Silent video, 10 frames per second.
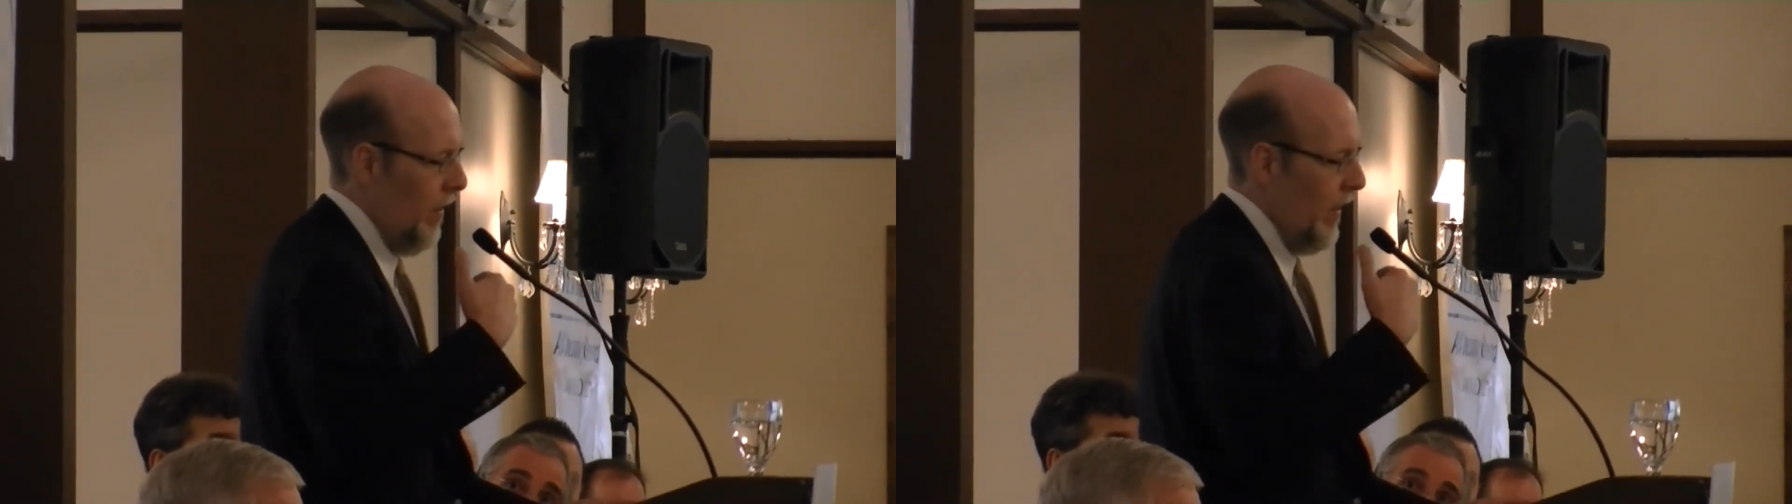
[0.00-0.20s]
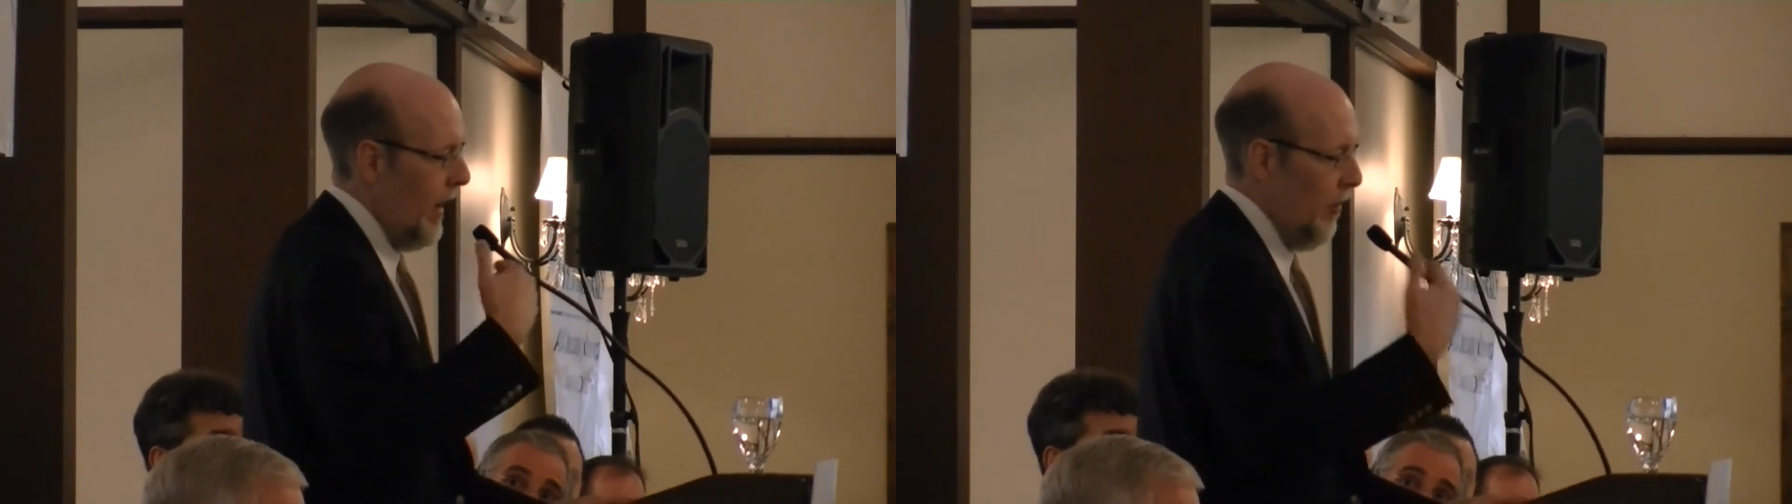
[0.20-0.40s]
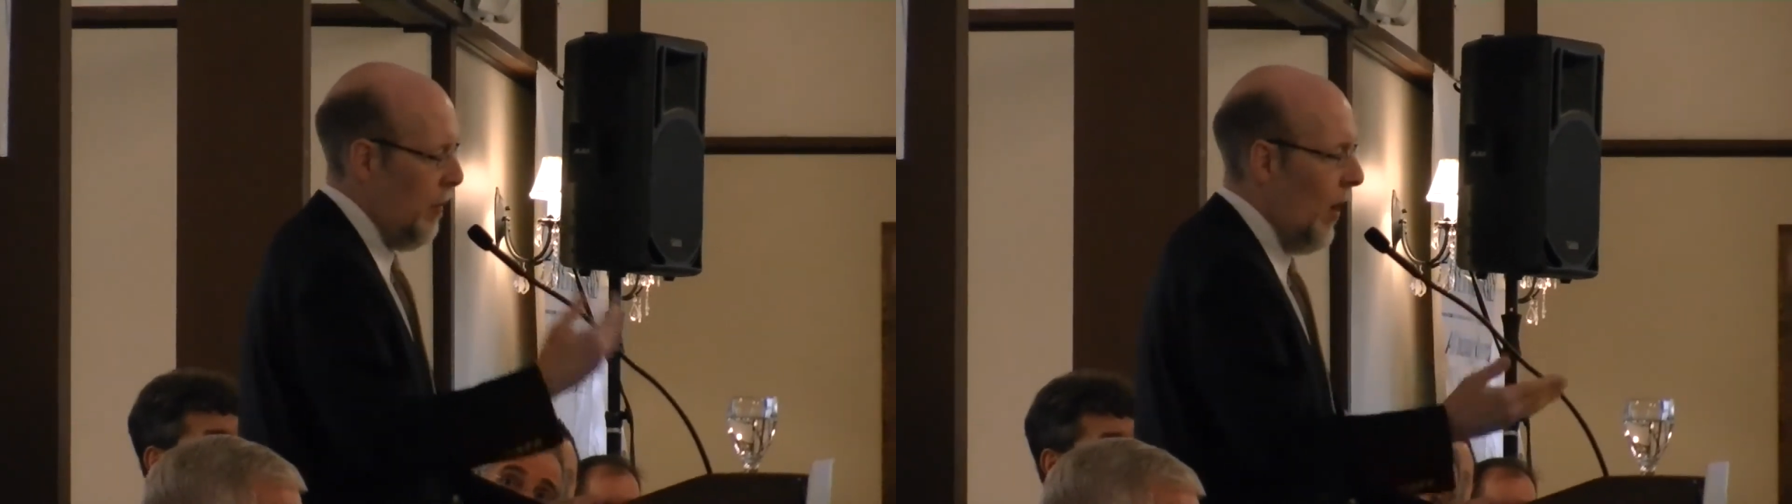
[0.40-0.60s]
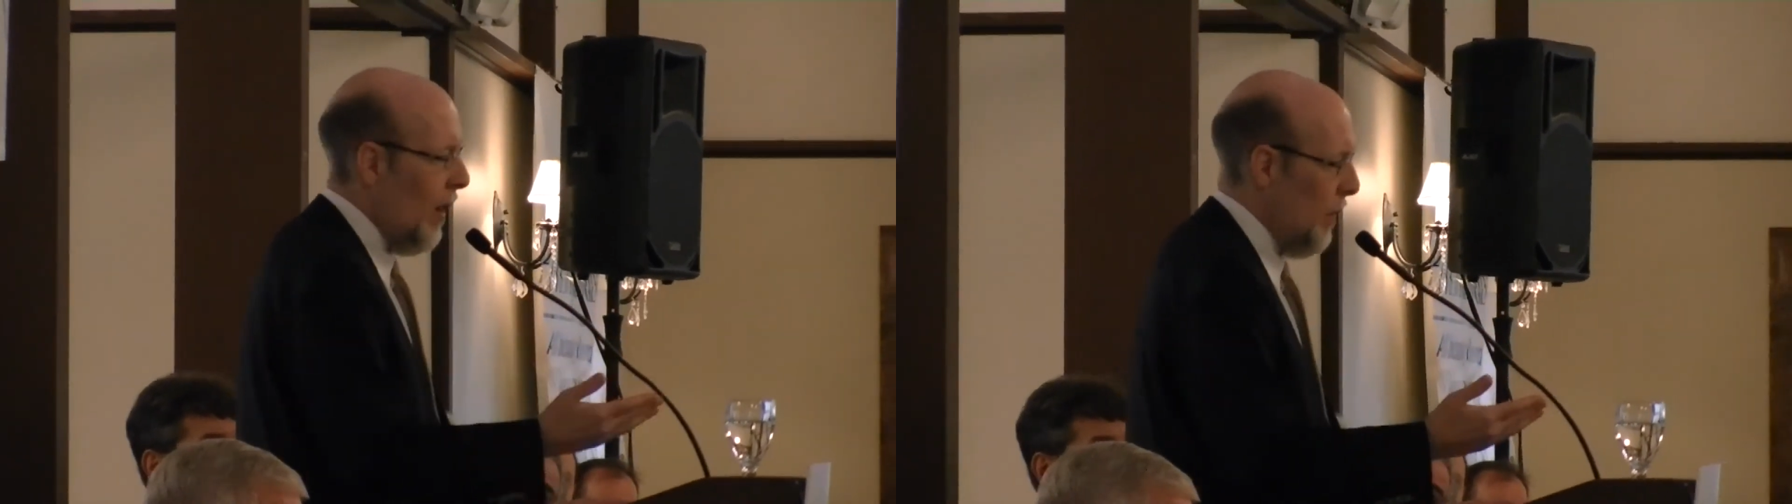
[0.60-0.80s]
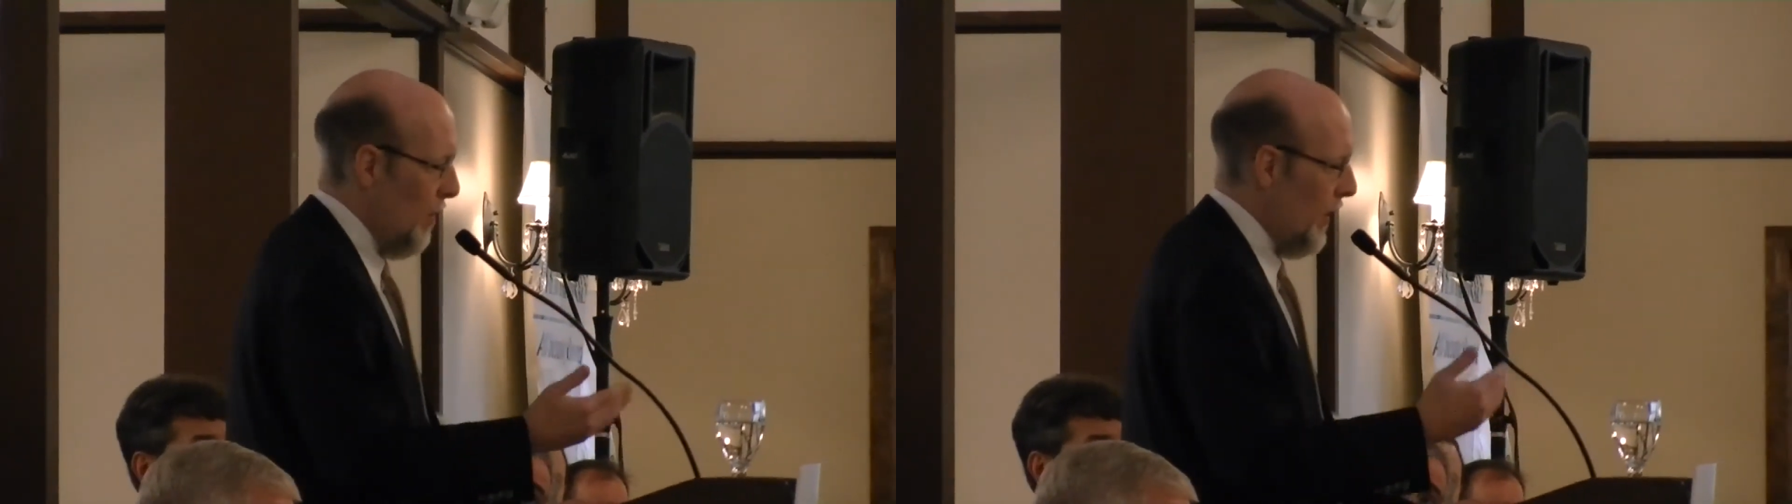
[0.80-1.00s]
that's a
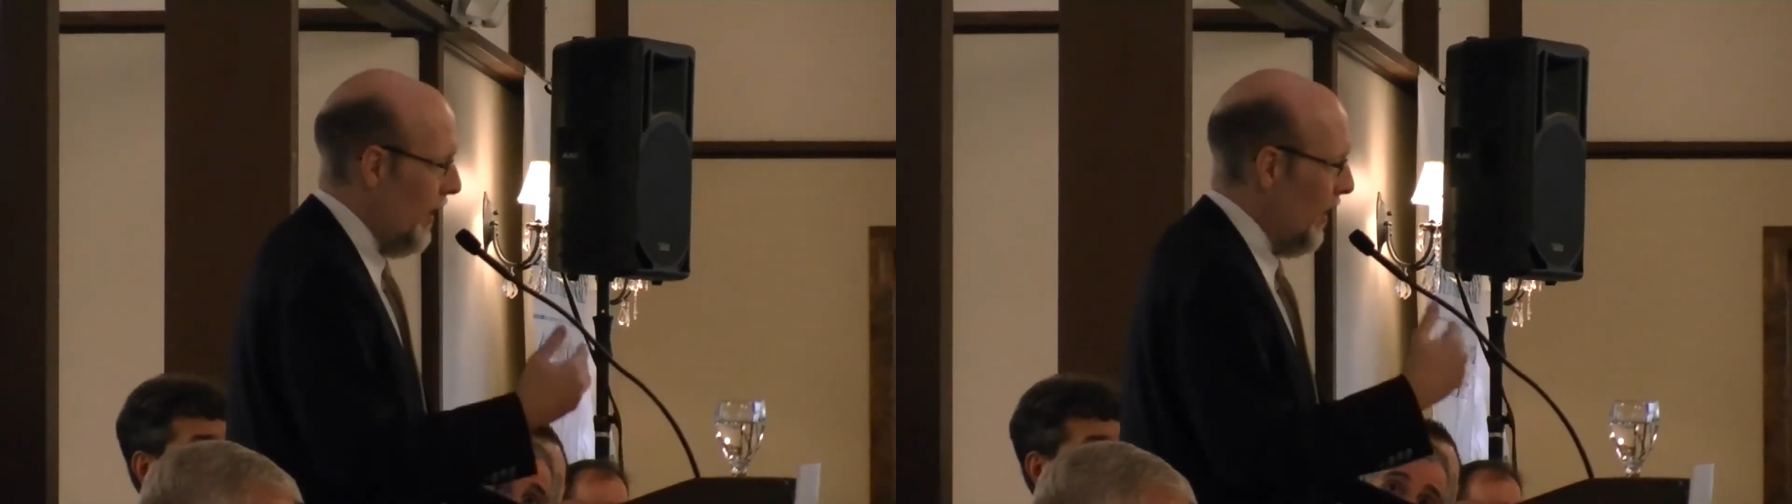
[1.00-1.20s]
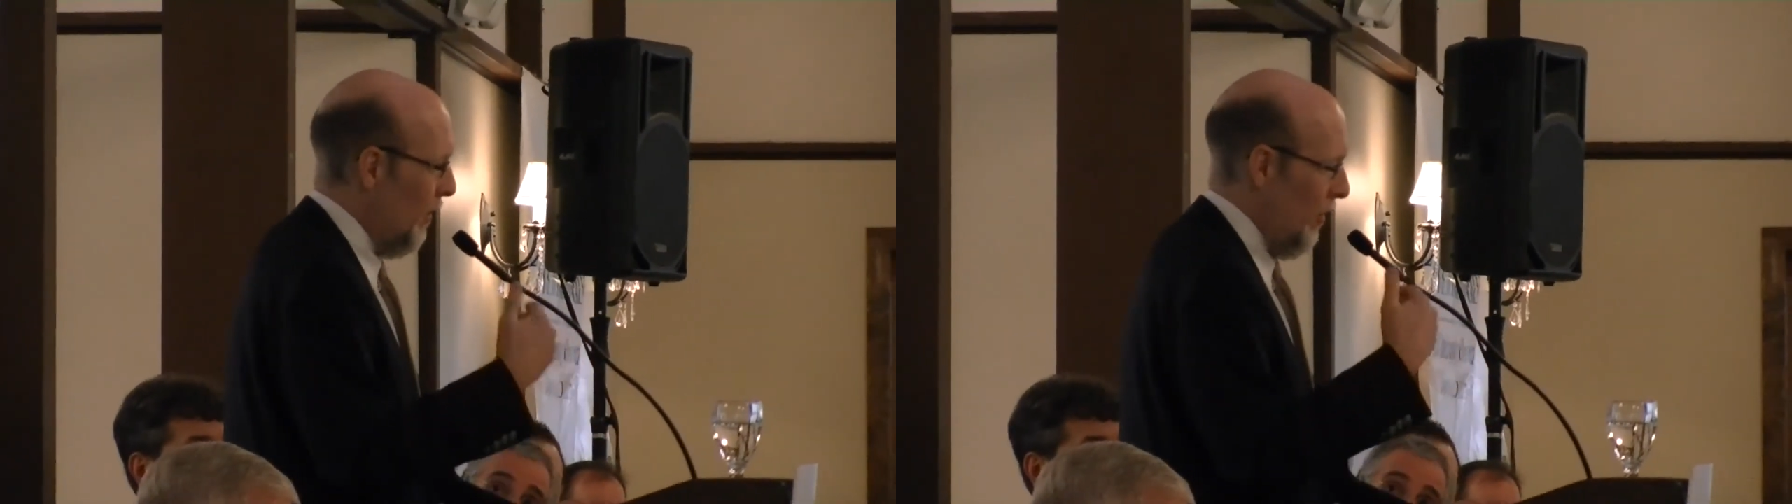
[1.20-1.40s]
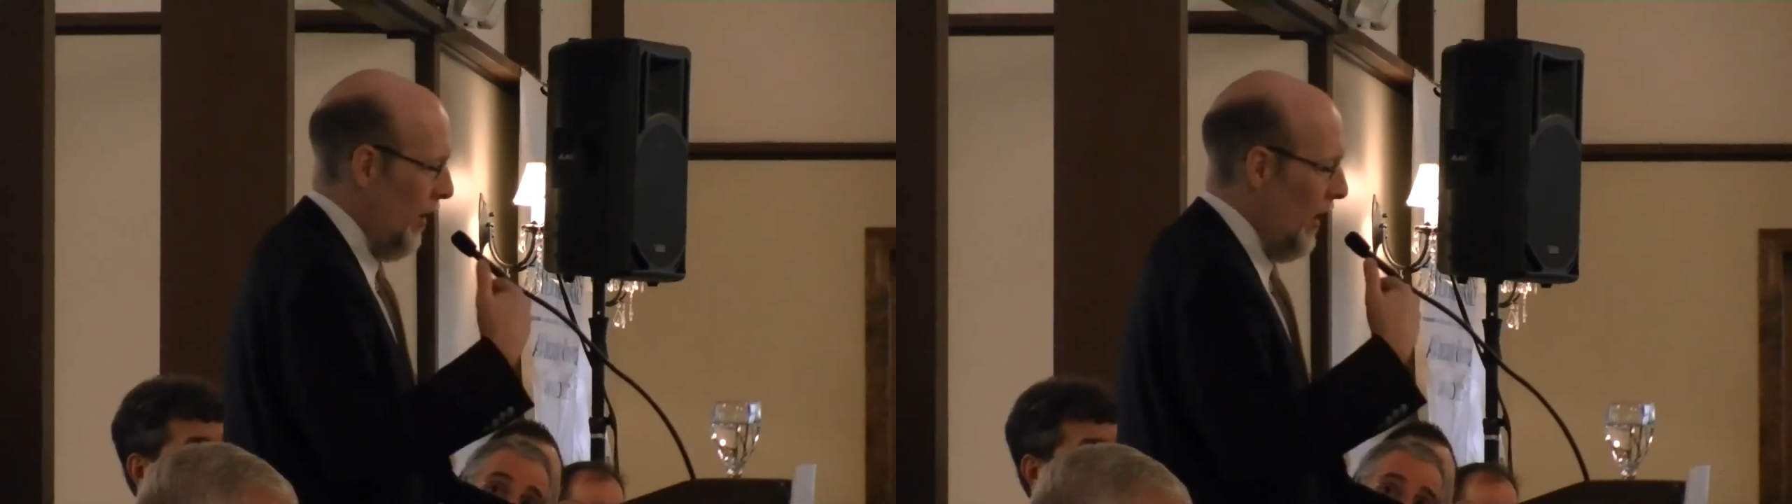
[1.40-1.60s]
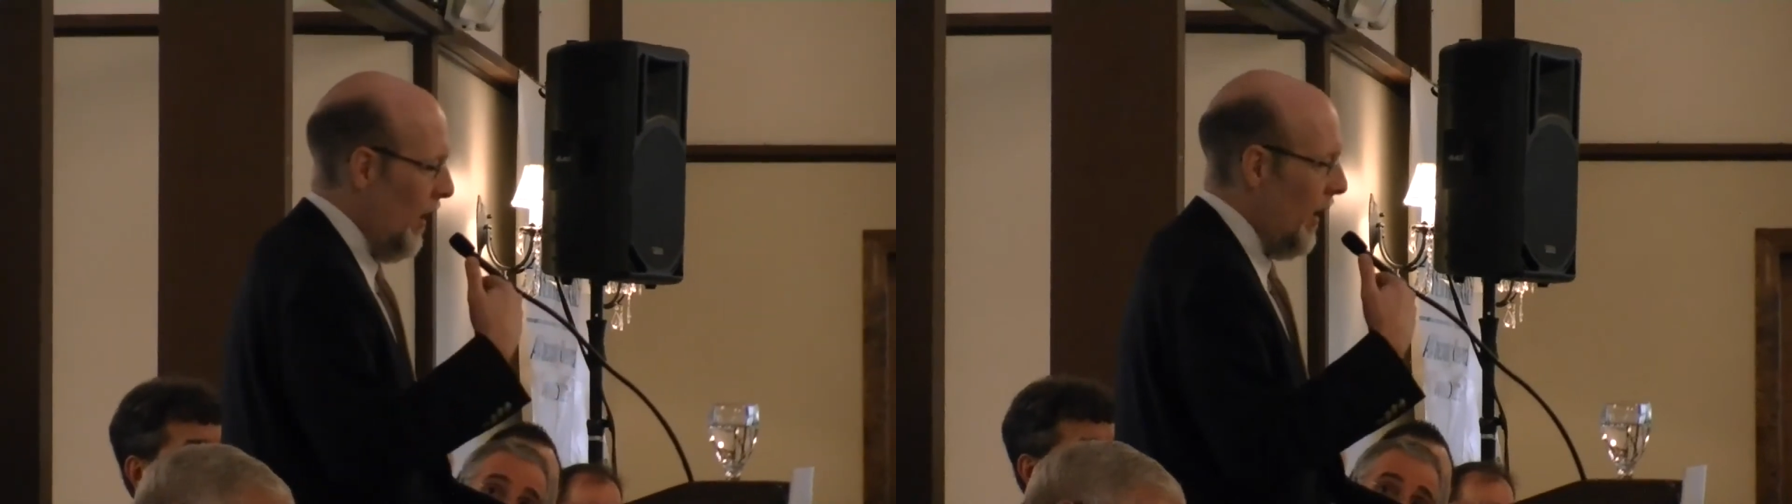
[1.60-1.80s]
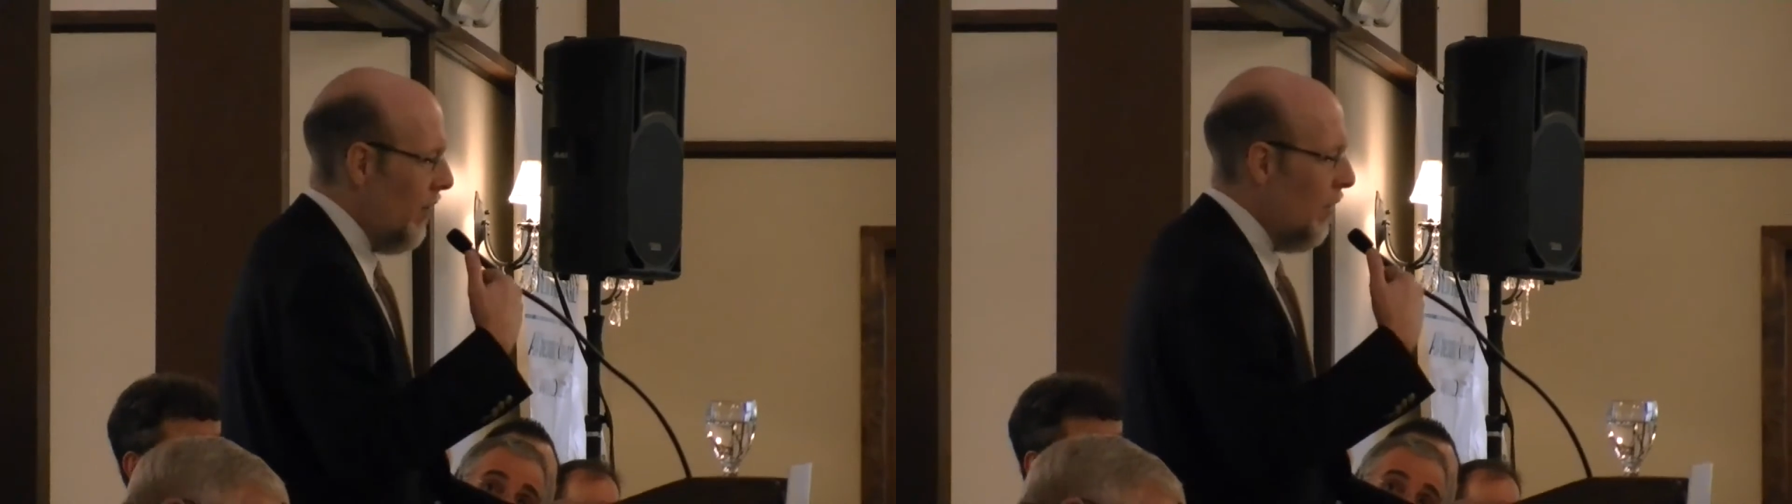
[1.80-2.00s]
problem because
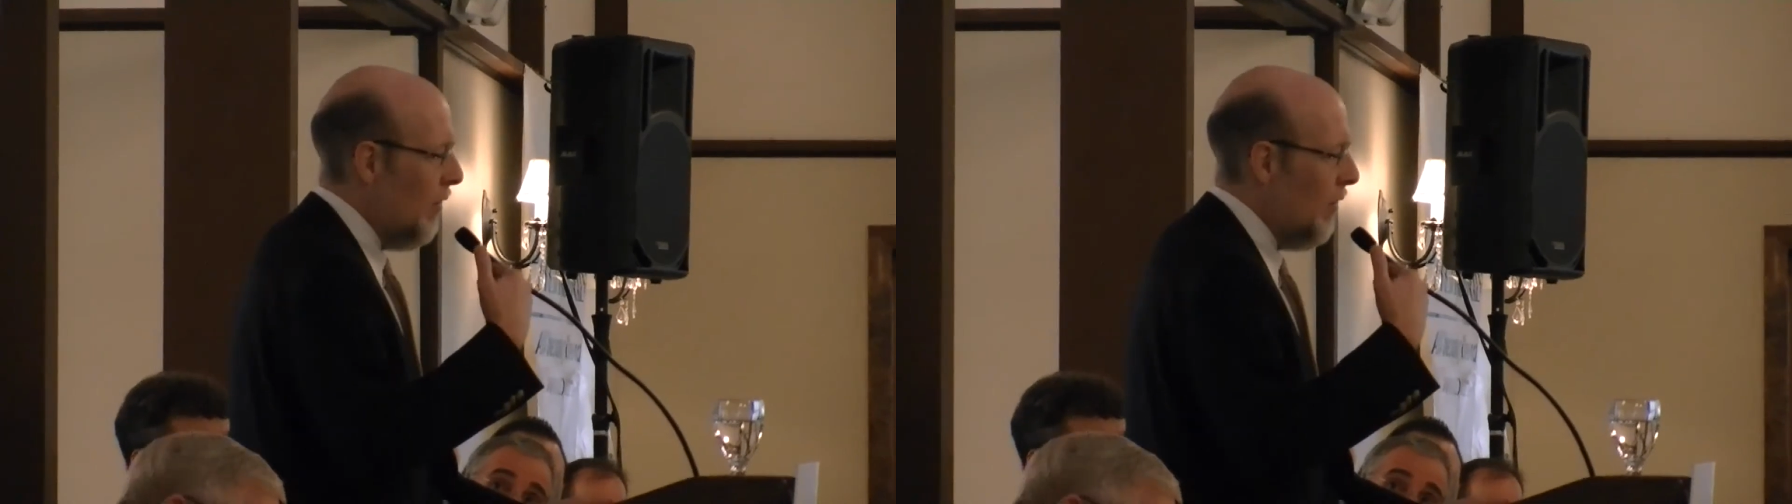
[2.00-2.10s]
it